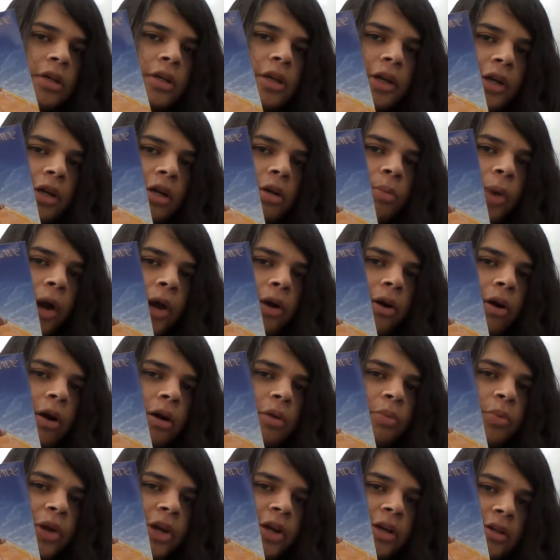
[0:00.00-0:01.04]
and dear to my
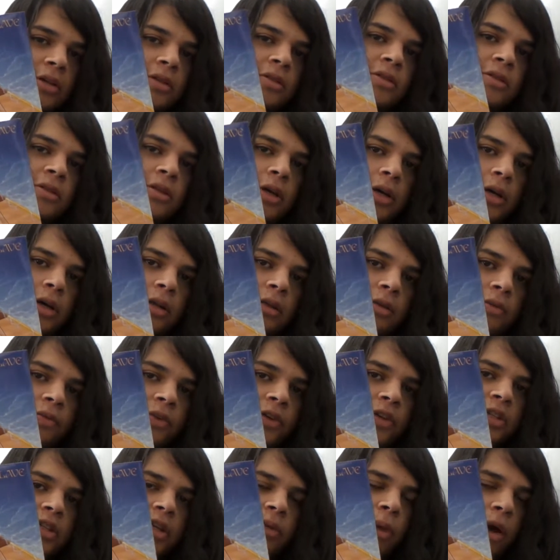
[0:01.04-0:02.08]
heart because uh, the
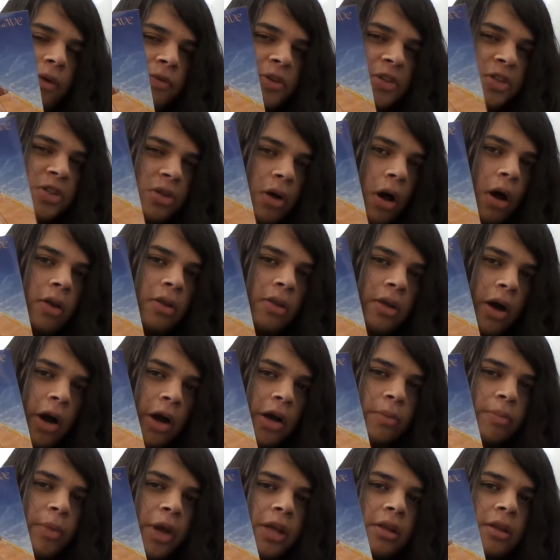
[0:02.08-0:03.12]
first time I ever saw
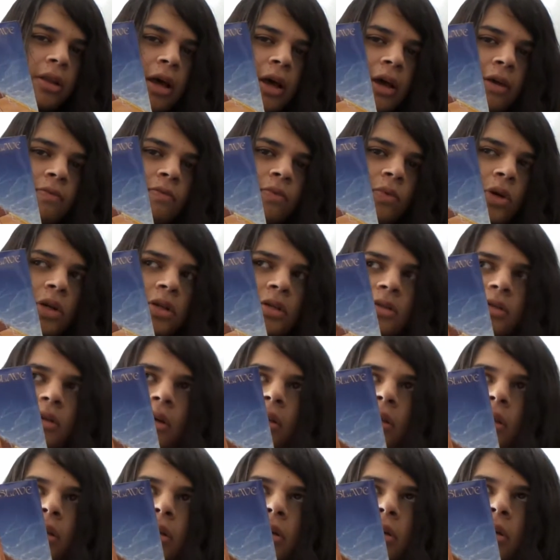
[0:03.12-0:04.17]
Iron Maiden live was
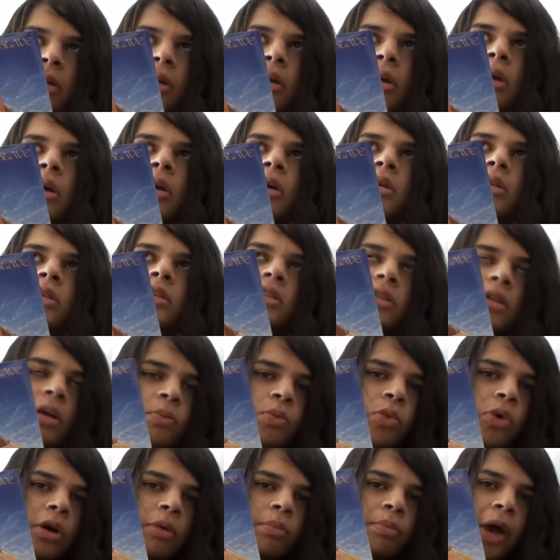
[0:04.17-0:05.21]
on the
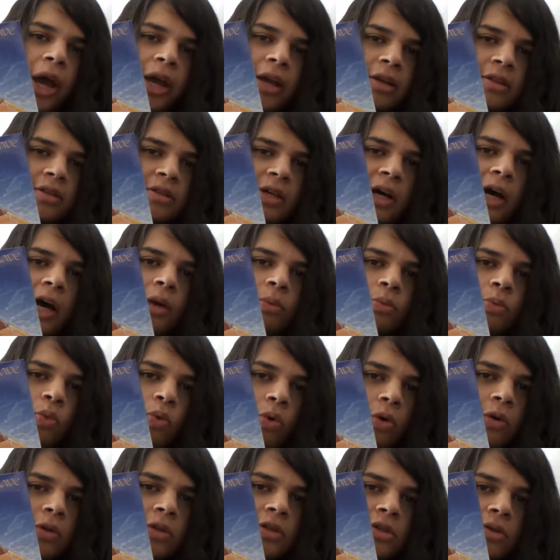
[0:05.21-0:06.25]
somewhere back in time
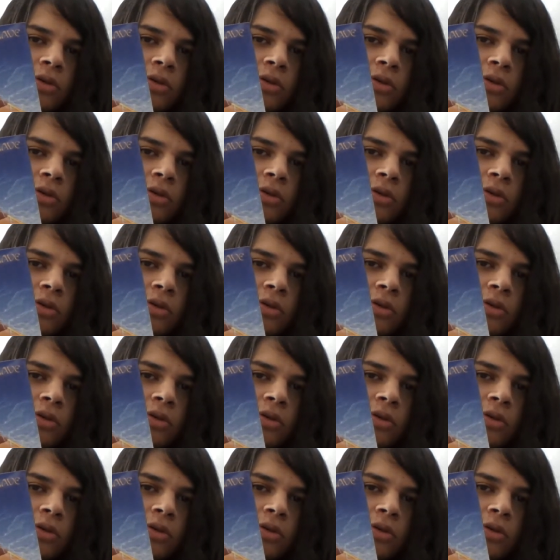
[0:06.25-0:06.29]
world